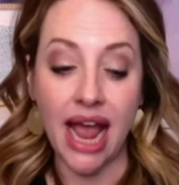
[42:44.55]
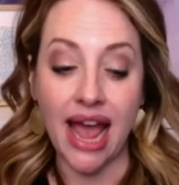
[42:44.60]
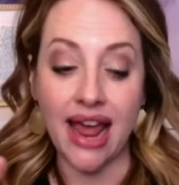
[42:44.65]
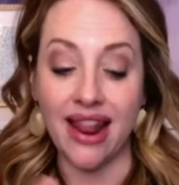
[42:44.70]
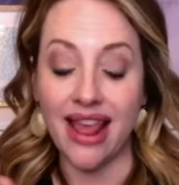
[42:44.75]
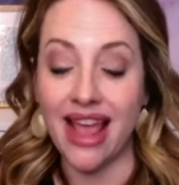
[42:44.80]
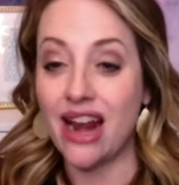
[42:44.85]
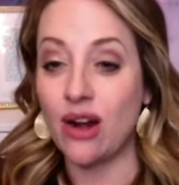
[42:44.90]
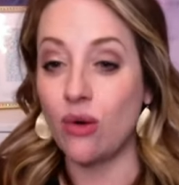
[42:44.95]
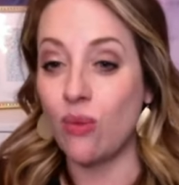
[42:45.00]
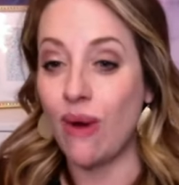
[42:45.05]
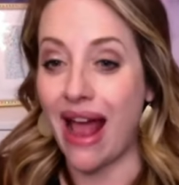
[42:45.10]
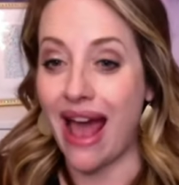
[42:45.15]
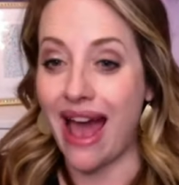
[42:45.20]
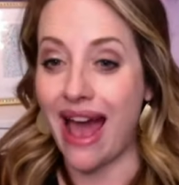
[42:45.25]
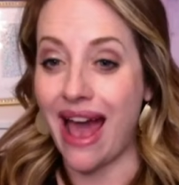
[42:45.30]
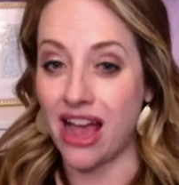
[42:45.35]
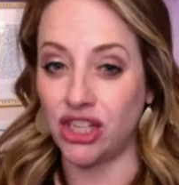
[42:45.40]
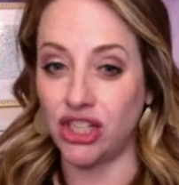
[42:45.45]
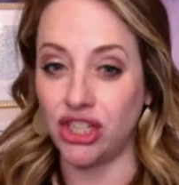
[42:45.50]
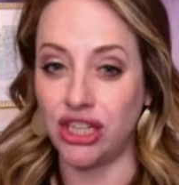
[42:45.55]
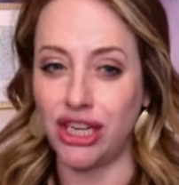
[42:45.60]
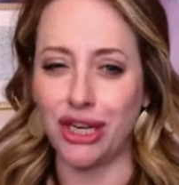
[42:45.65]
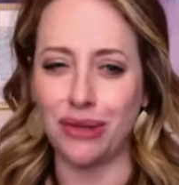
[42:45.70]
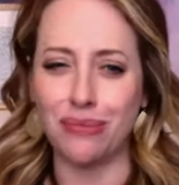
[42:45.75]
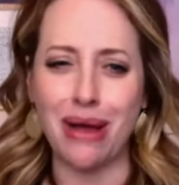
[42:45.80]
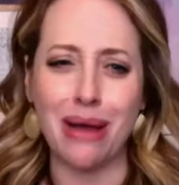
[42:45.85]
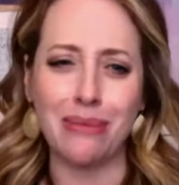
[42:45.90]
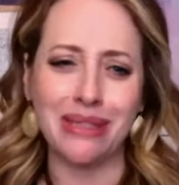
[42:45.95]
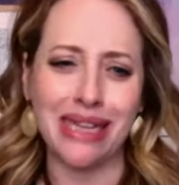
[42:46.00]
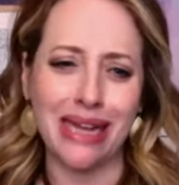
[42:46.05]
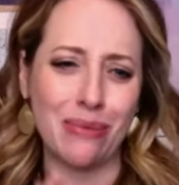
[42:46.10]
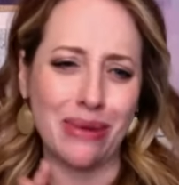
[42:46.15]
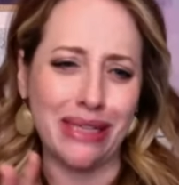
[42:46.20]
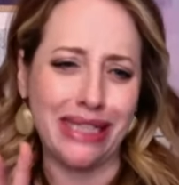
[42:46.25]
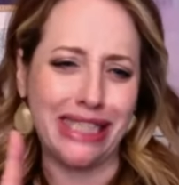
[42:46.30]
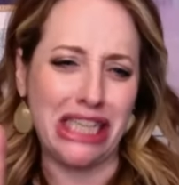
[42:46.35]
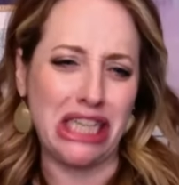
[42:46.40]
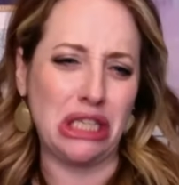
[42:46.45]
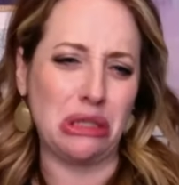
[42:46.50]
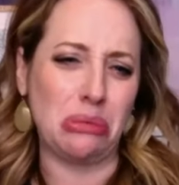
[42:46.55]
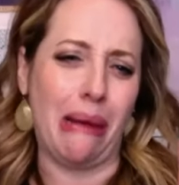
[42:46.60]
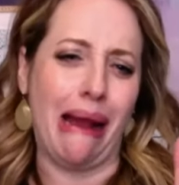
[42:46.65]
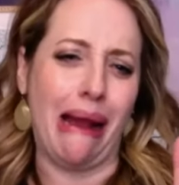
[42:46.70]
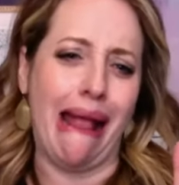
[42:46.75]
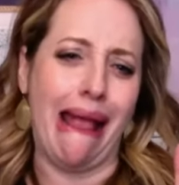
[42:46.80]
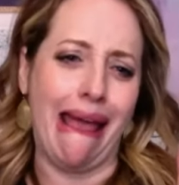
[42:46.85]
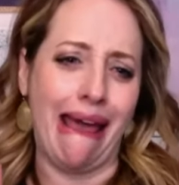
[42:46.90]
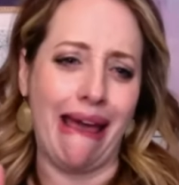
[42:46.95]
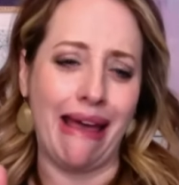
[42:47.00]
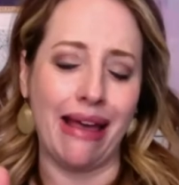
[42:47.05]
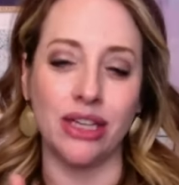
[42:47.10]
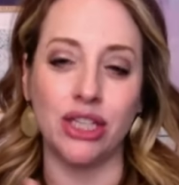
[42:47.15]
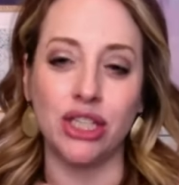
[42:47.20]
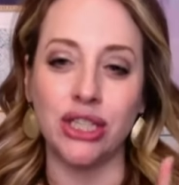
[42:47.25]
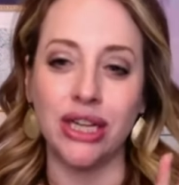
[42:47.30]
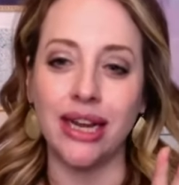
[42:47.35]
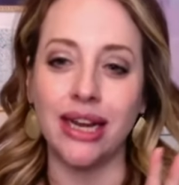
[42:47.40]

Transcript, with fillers: And they had a rash. And your mom's like, what's this rash?